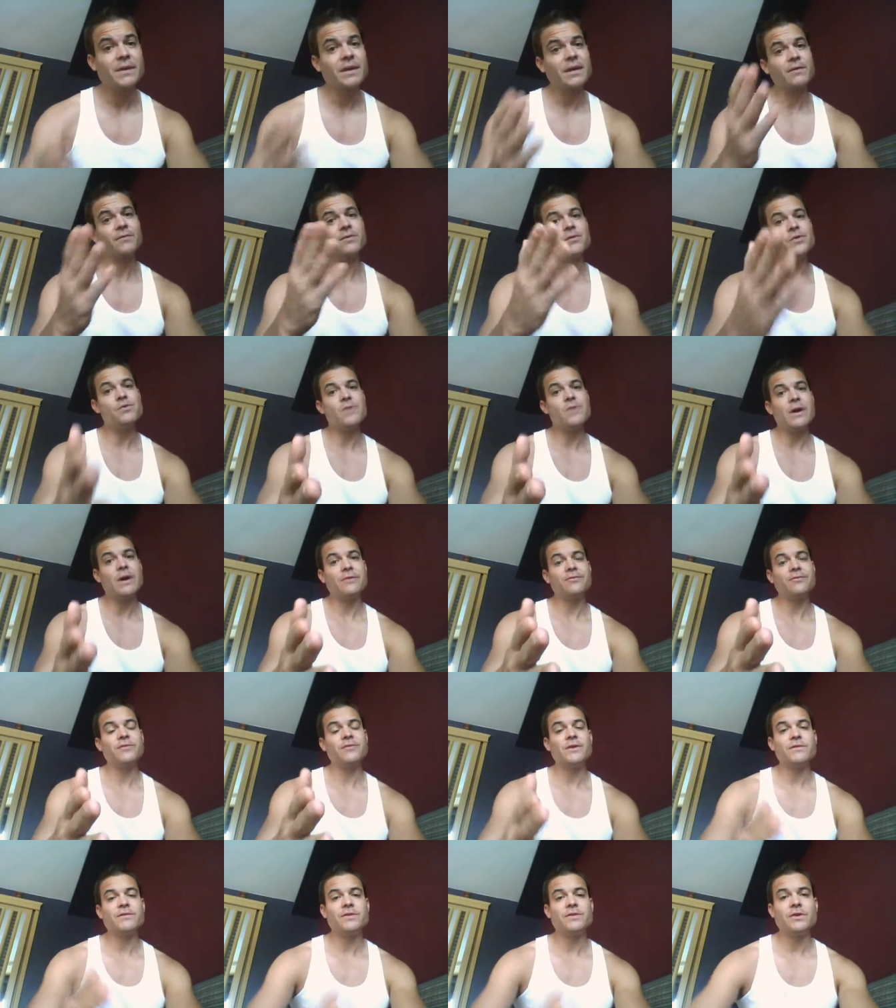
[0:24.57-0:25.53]
If you have
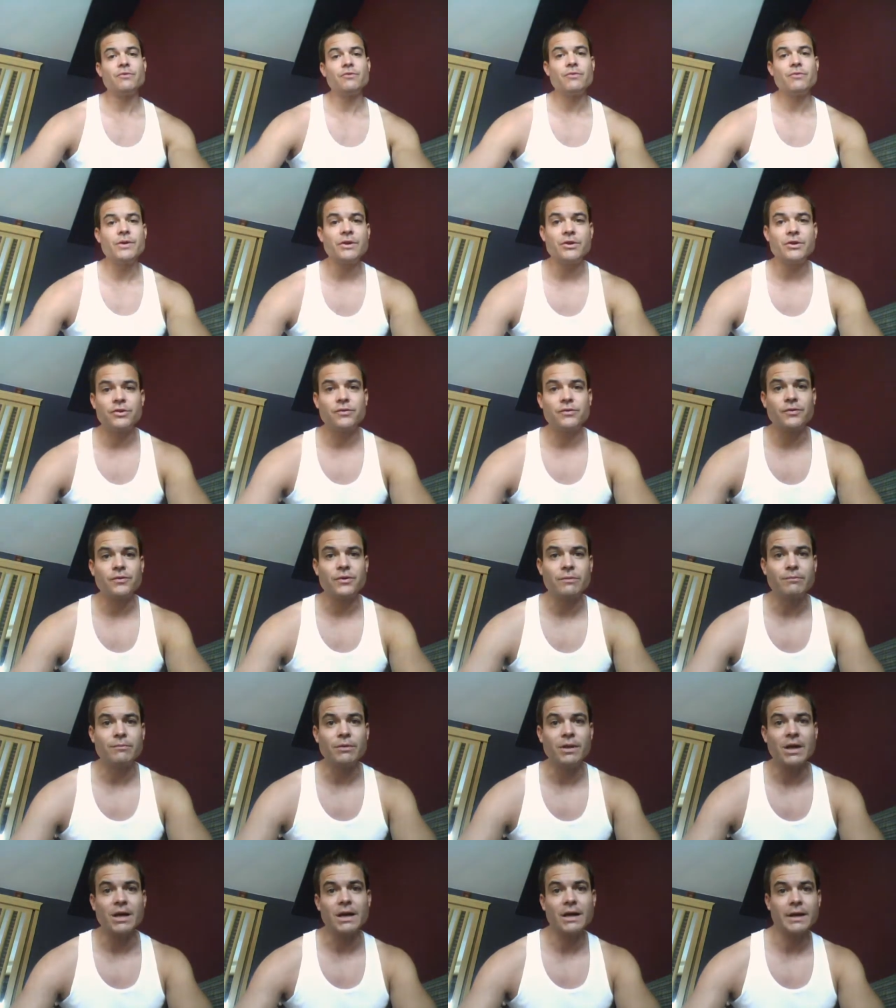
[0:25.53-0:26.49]
50 readers for your
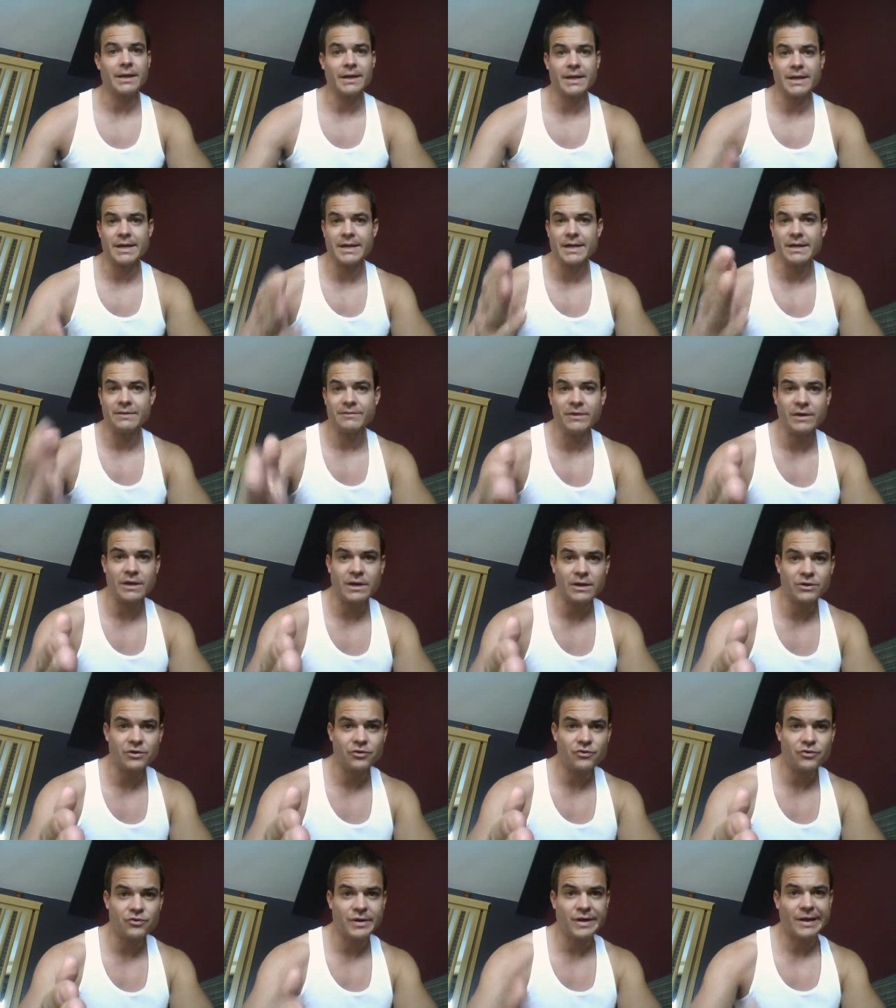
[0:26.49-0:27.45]
blog and I have
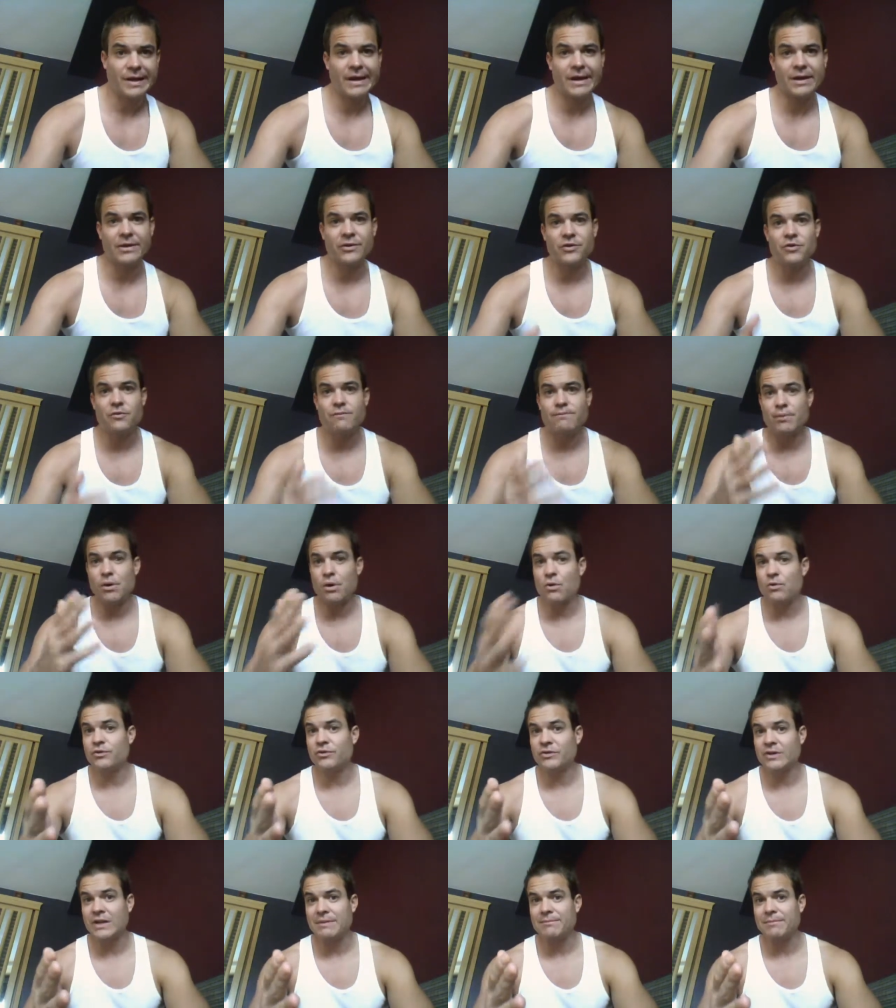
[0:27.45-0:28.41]
100 and you
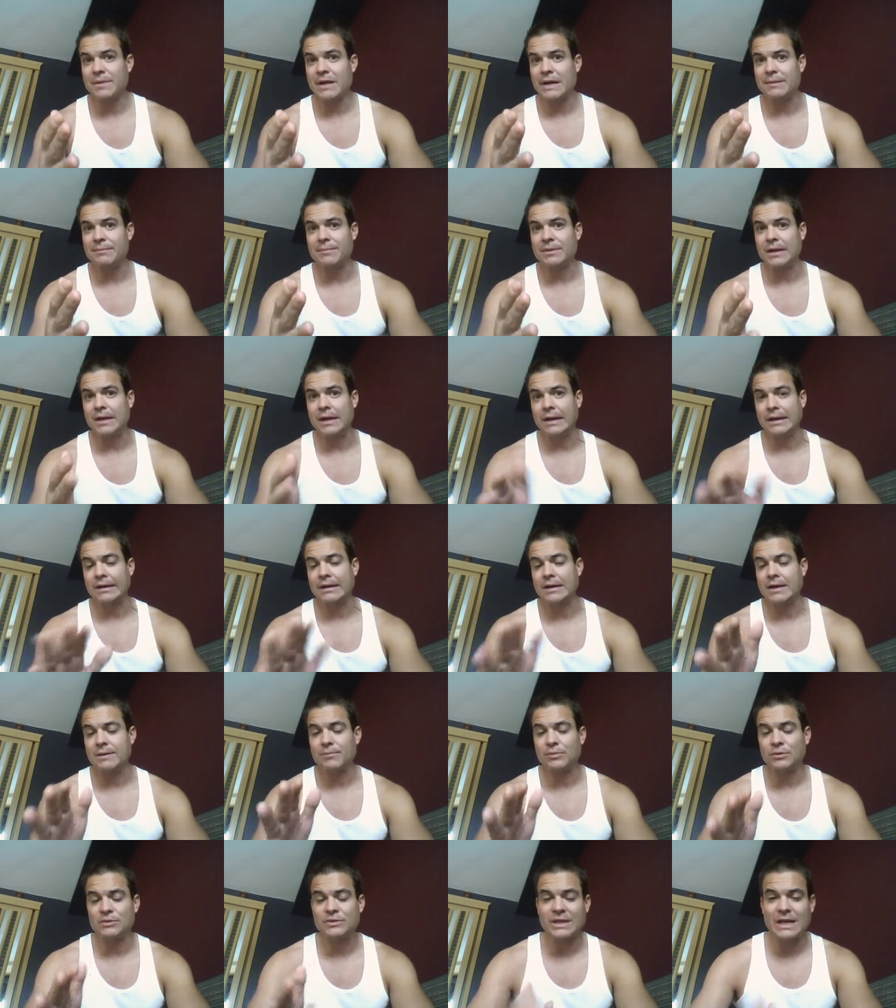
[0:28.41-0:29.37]
post on my blog a
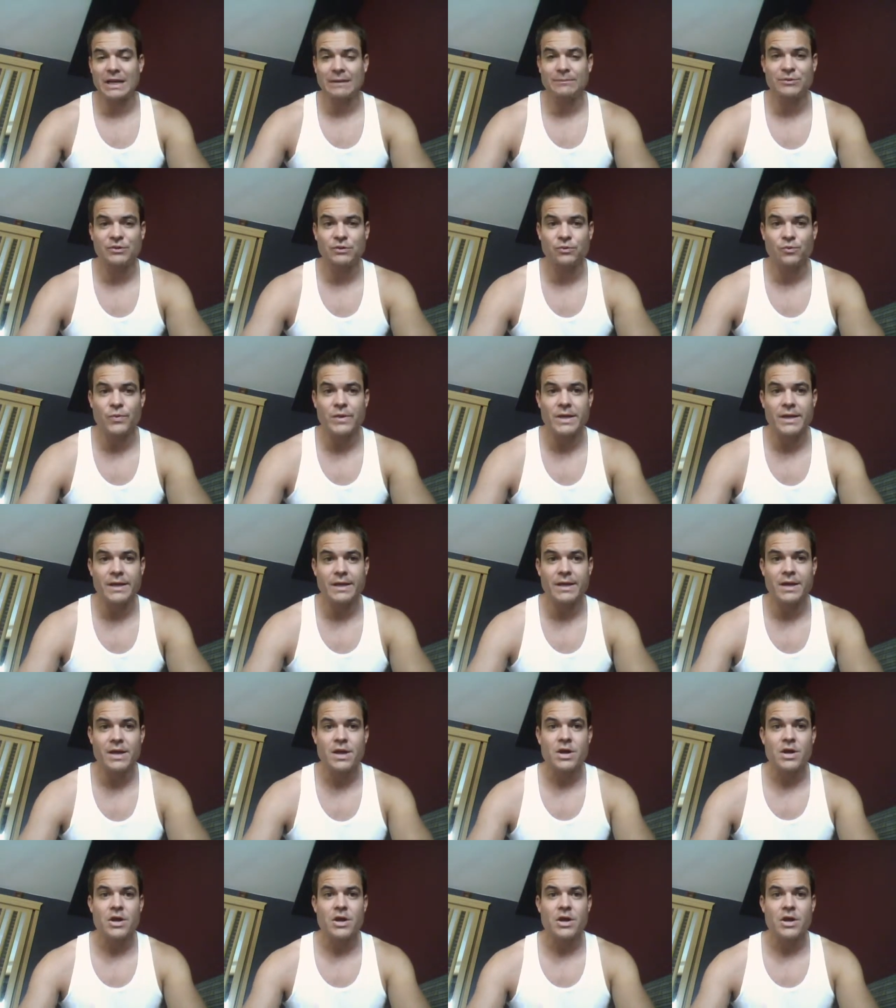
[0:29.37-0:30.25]
couple times a week,